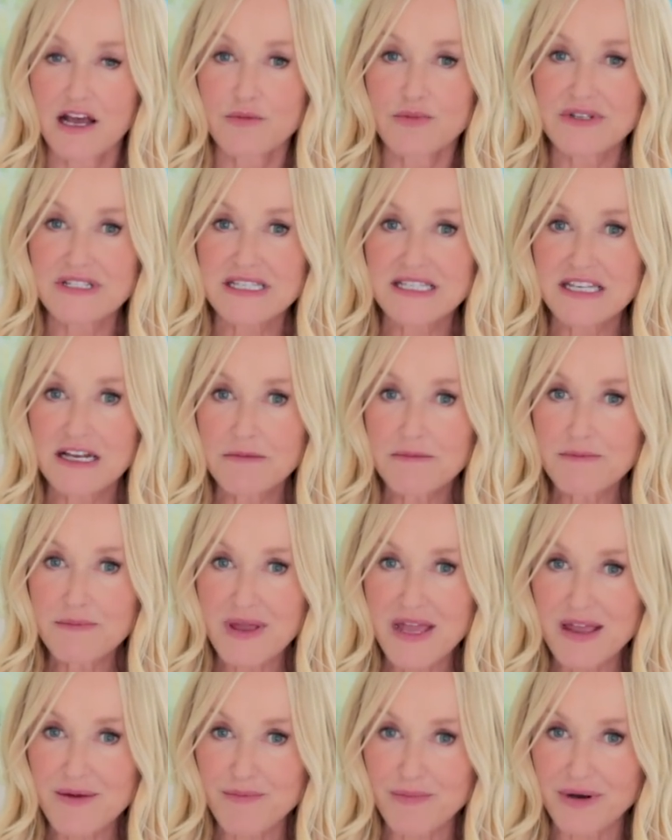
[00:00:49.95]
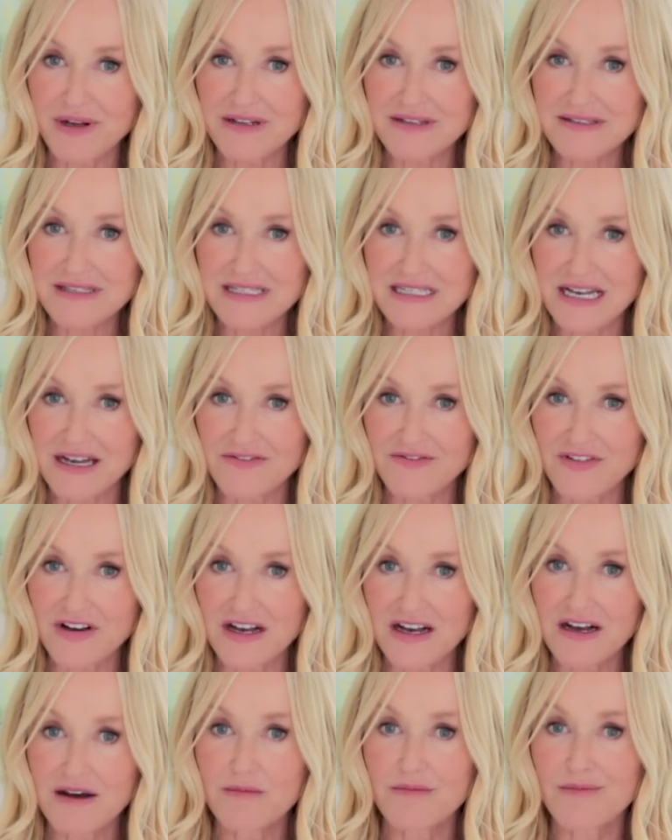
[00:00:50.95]
But some people
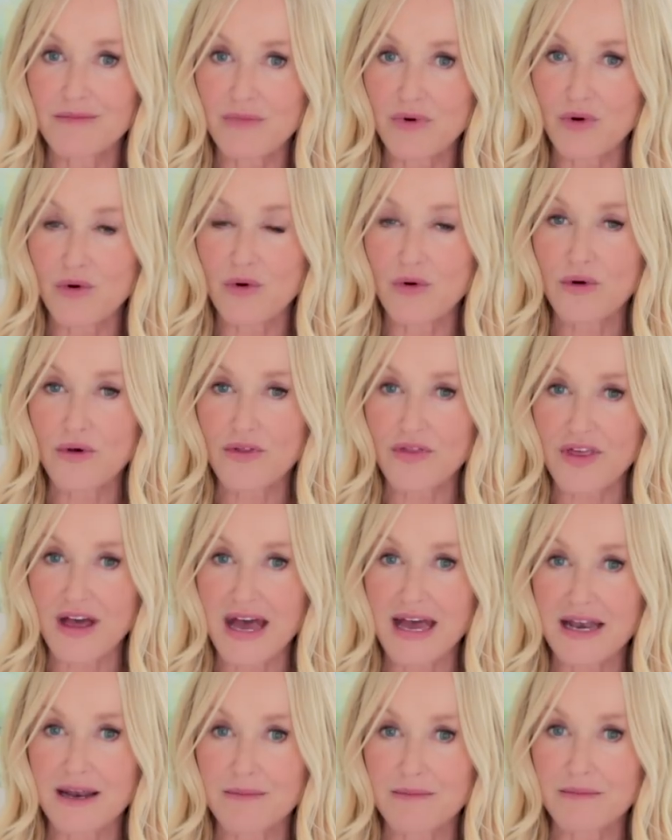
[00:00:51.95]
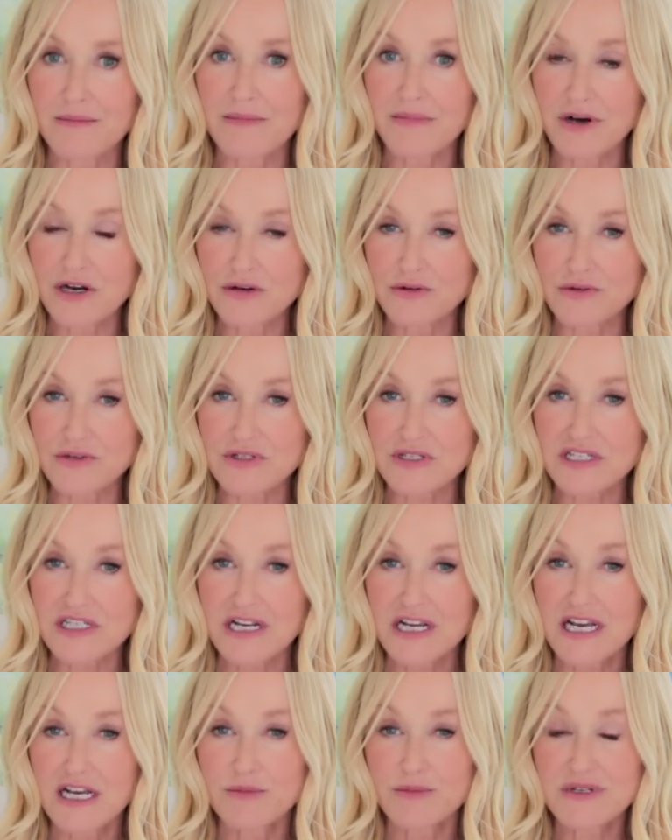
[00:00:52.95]
suffer more than most,
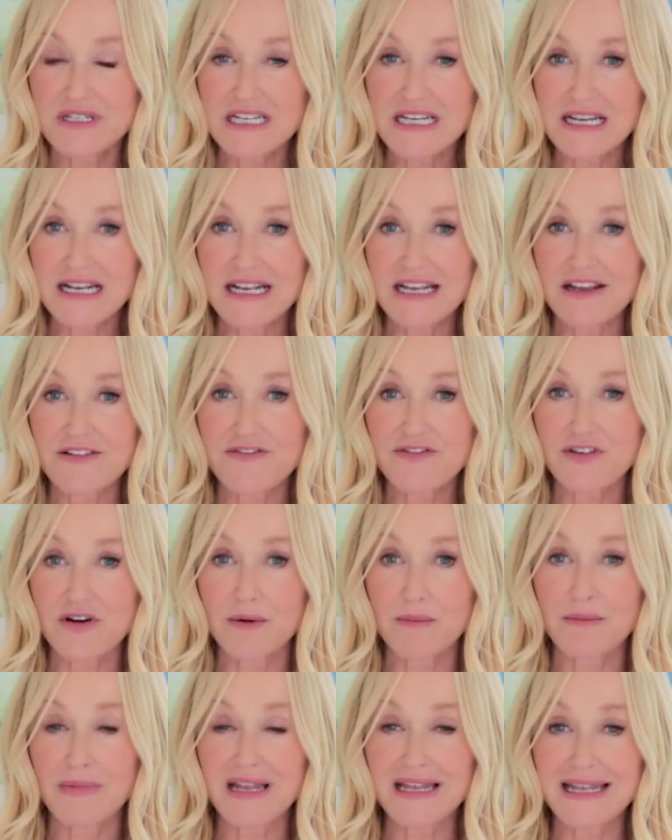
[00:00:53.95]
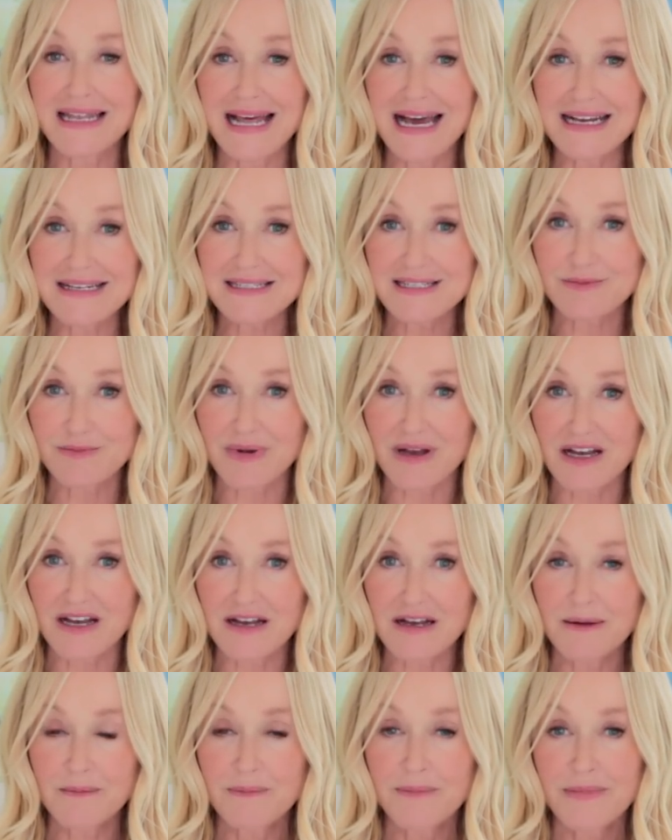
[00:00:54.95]
particularly from
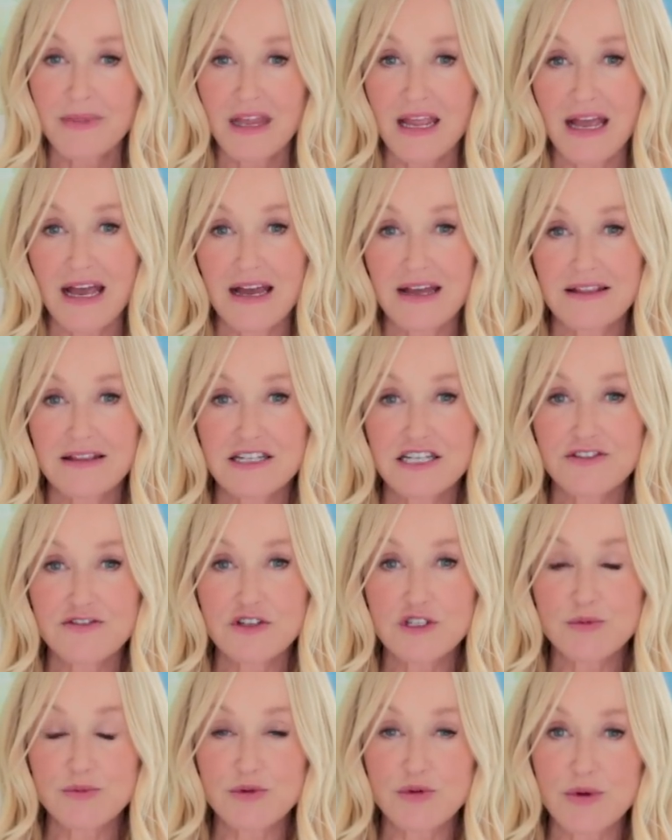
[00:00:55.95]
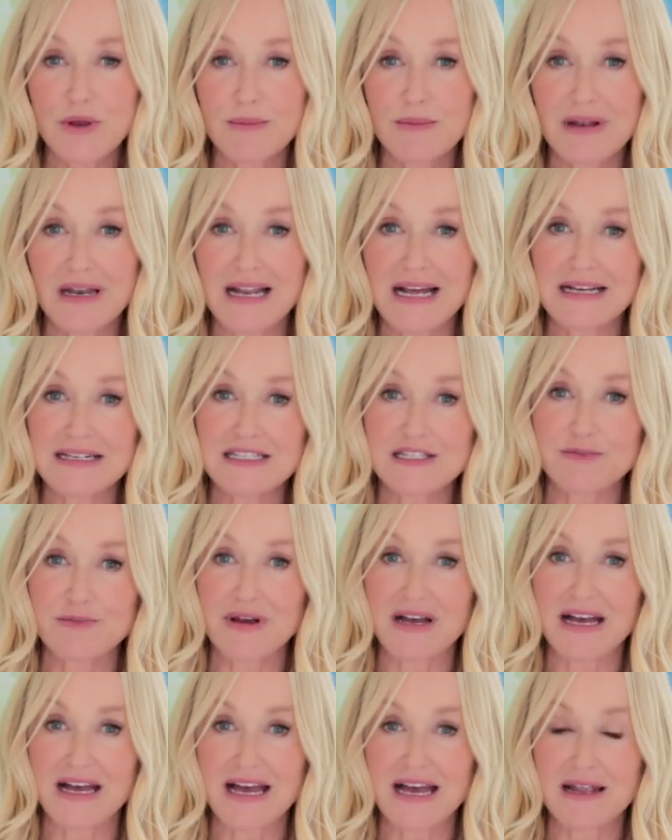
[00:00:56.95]
melasma and the difference between
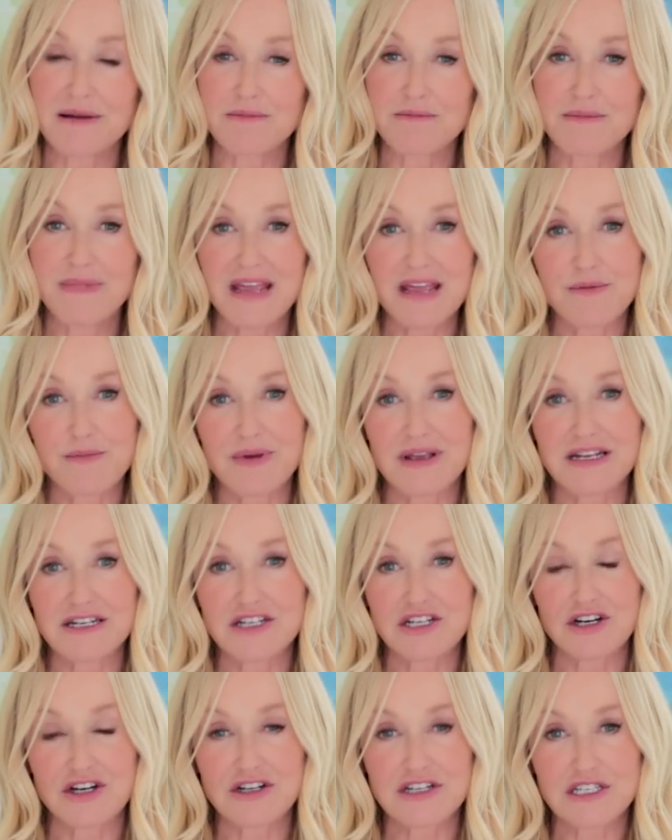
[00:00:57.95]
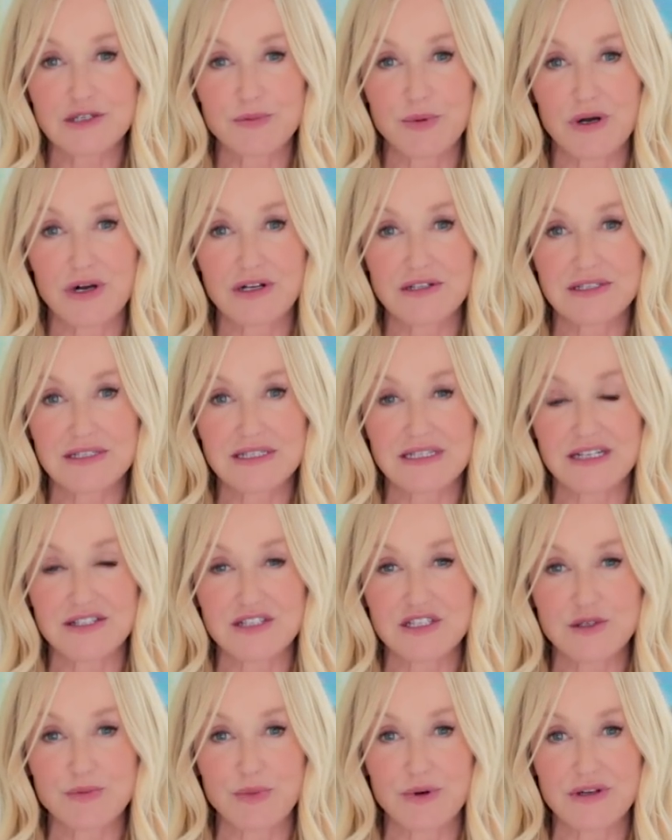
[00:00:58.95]
melasma and maybe dark spots,
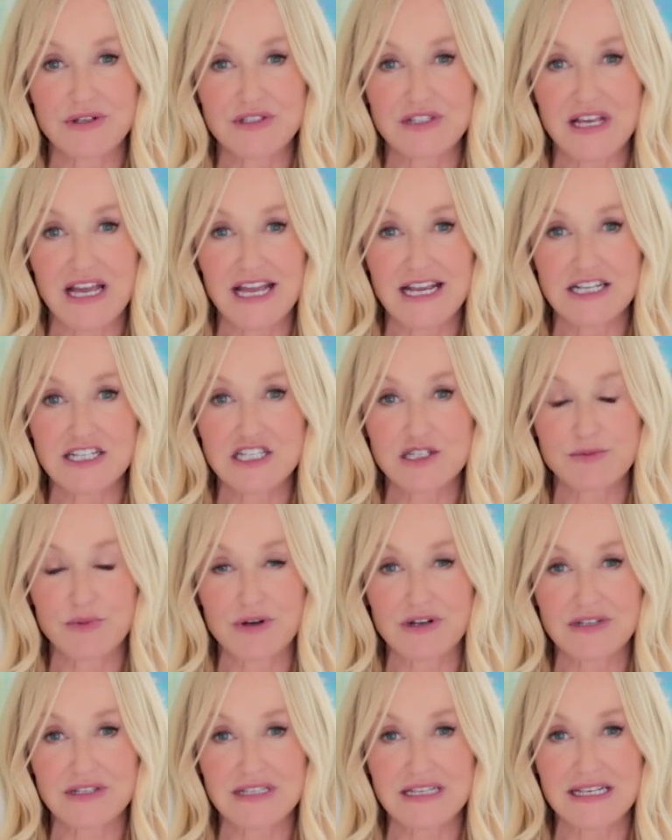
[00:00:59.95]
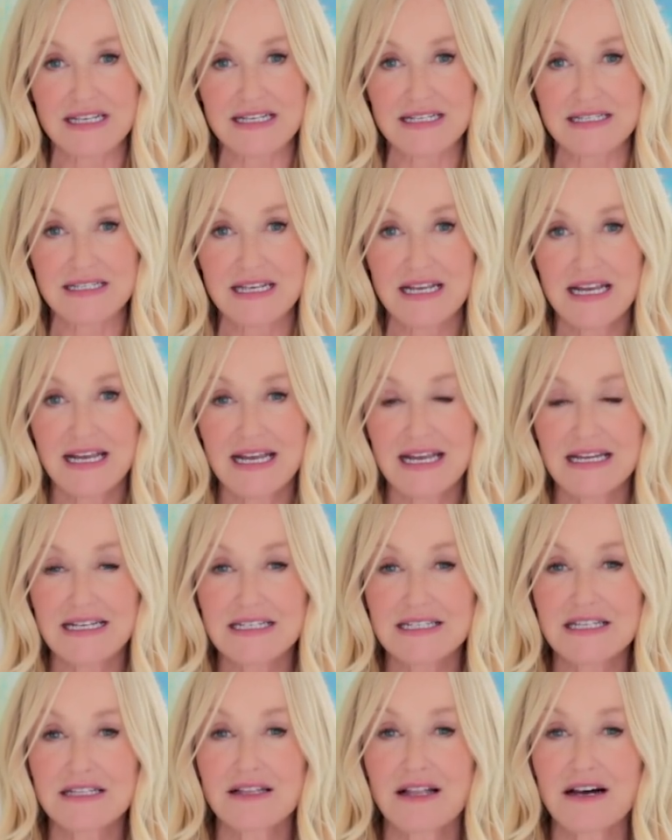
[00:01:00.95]
sunspots, age spots is it
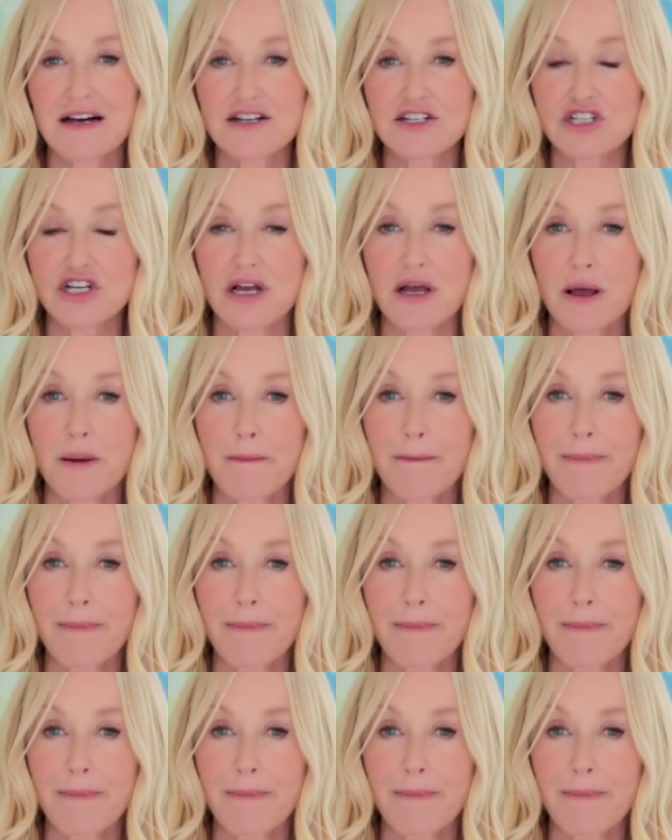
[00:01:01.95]
is larger